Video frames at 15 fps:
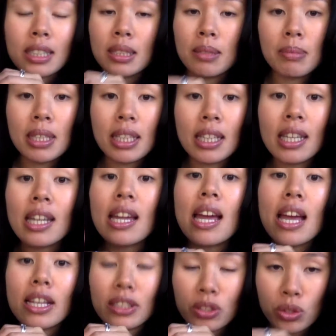submitting it
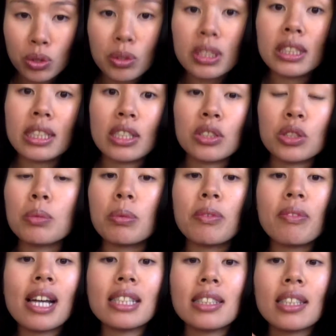as soon as they're a
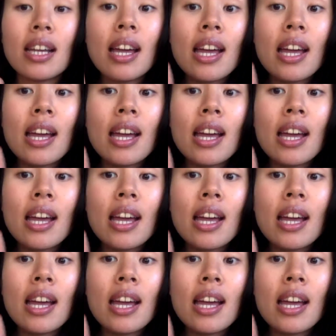supervisor,